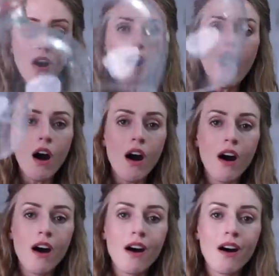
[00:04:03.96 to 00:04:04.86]

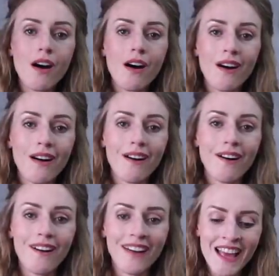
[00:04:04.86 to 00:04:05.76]
Oh.
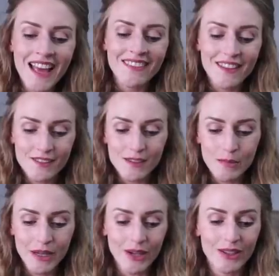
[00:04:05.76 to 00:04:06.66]
This is a
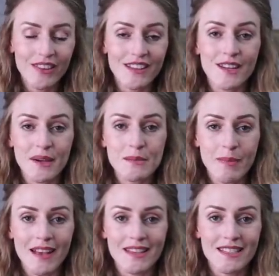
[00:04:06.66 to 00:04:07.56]
begonia that does
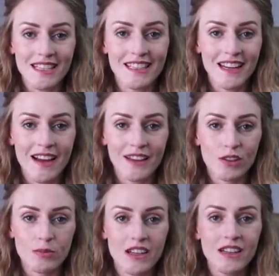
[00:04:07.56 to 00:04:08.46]
best in high
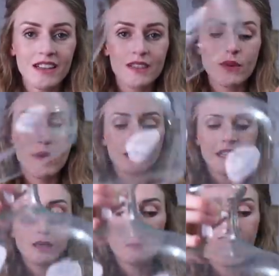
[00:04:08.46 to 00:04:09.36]
humidity, so I've been
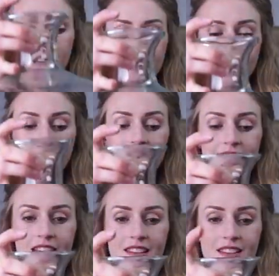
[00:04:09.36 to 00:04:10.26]
keeping it in
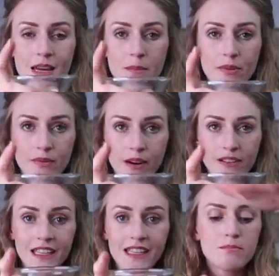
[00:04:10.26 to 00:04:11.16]
this
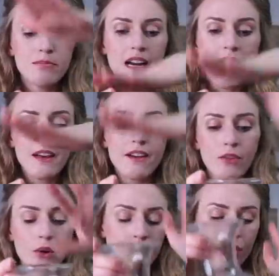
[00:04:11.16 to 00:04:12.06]
temporarily. But I have
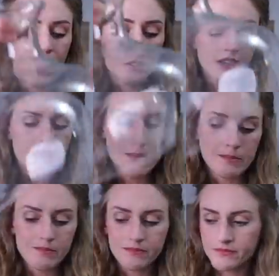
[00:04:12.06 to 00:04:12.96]
ordered a
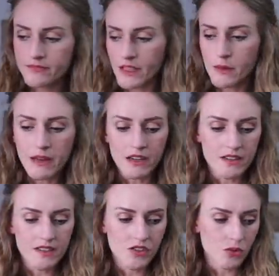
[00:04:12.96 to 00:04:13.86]
better
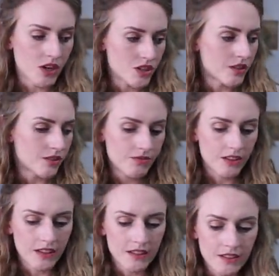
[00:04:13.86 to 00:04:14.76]
situation for
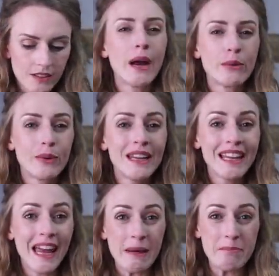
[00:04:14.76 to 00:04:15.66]
this. I
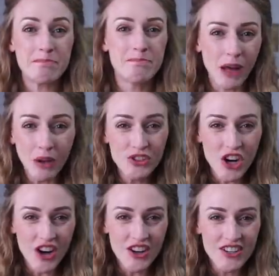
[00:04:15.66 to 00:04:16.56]
really like bell
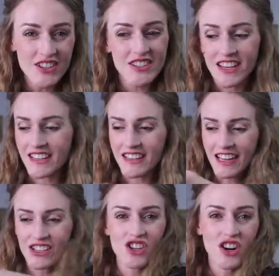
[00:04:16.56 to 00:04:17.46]
jars and
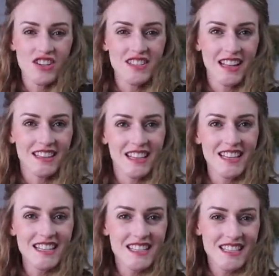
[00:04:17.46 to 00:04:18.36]
like jars like
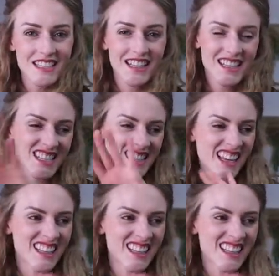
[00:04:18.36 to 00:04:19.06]
this. That's